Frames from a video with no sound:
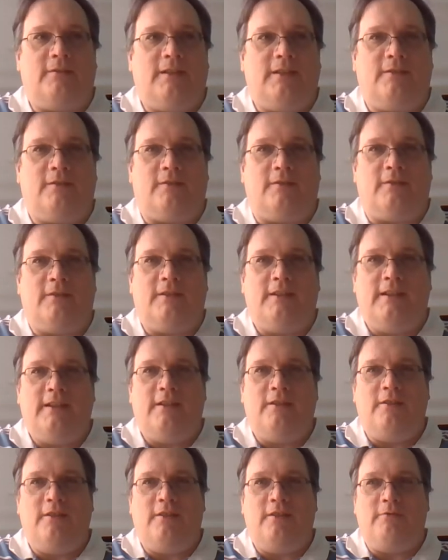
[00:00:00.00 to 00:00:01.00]
Either
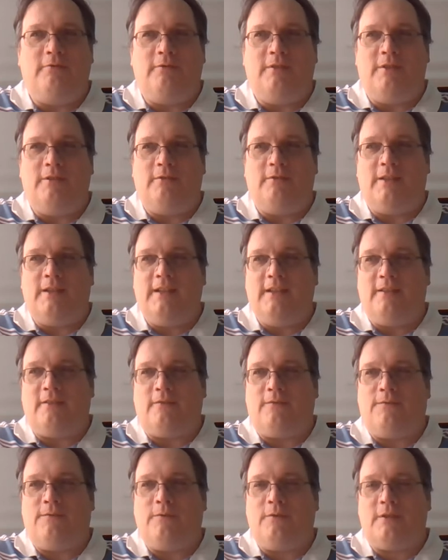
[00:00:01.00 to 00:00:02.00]
you can
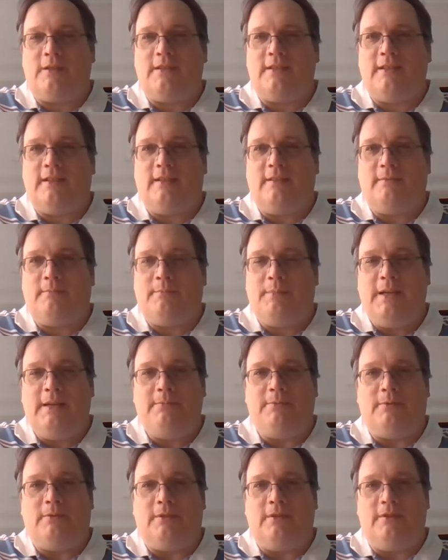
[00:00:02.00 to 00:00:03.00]
either force the
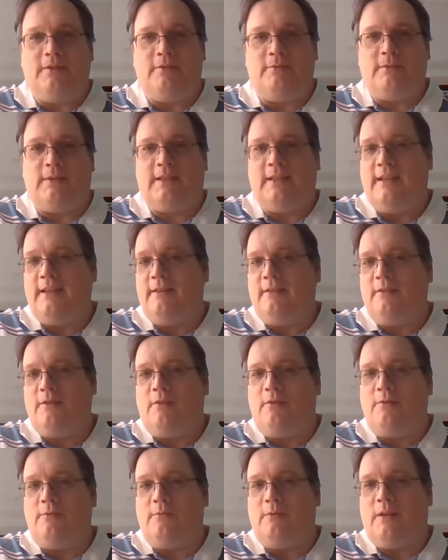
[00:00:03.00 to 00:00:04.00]
people to do what they
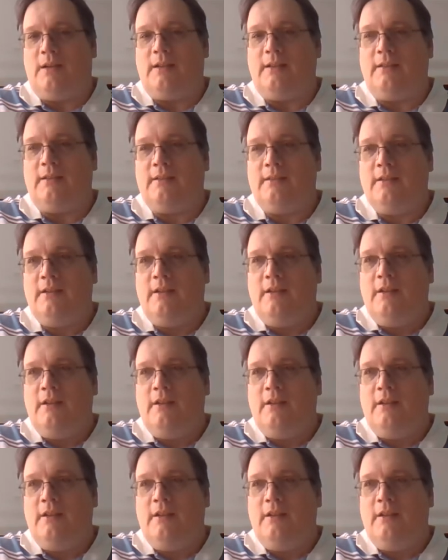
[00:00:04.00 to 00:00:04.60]
don't want,